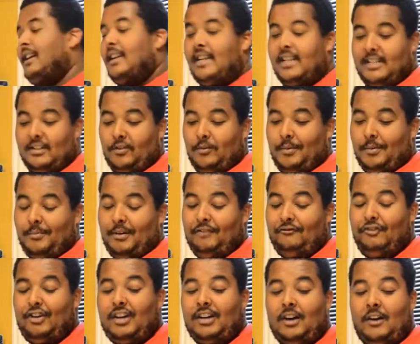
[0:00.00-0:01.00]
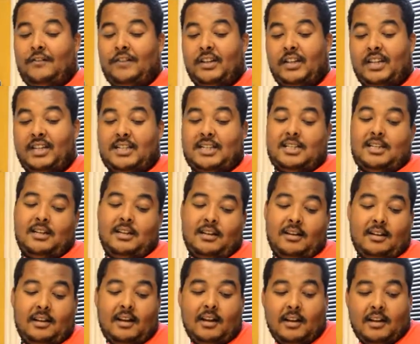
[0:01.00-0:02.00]
is gonna be me reading off a list.
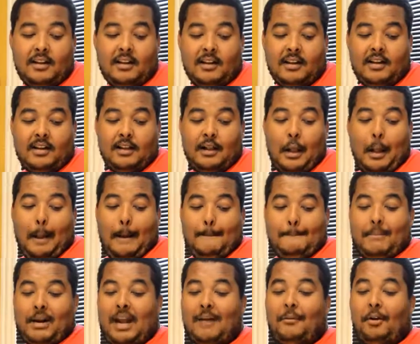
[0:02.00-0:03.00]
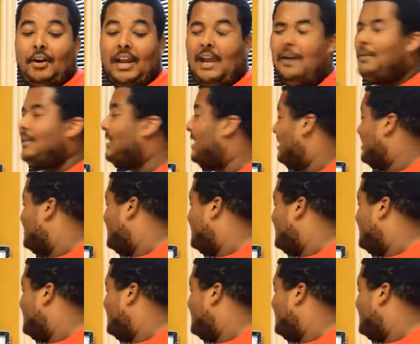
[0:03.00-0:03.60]
But I'm okay with that because